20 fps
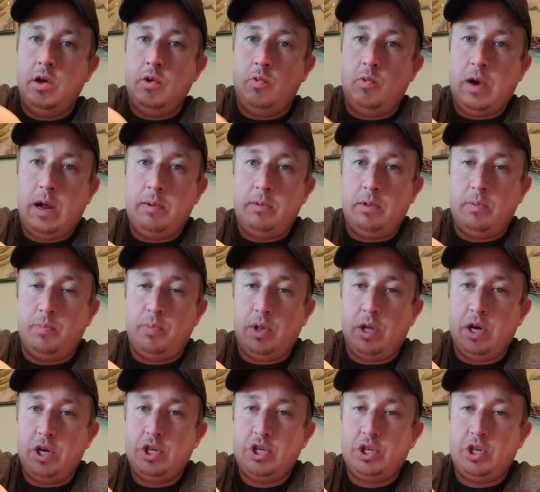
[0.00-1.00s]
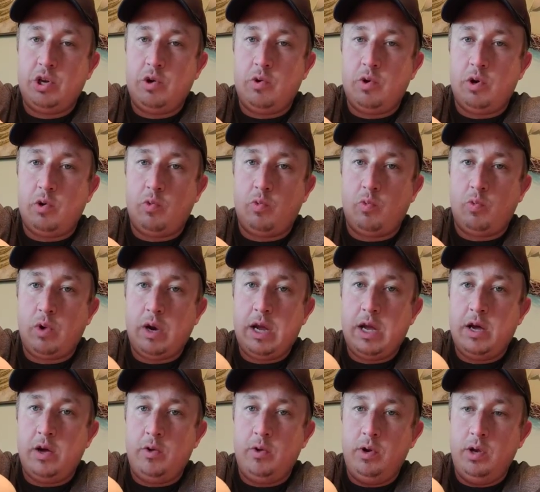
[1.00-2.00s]
wrap the blush going
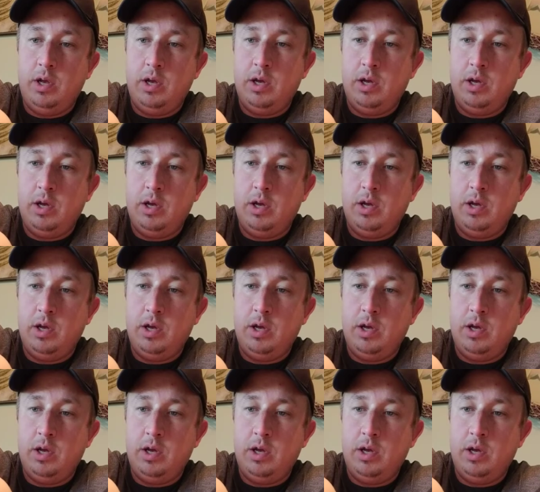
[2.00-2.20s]
around,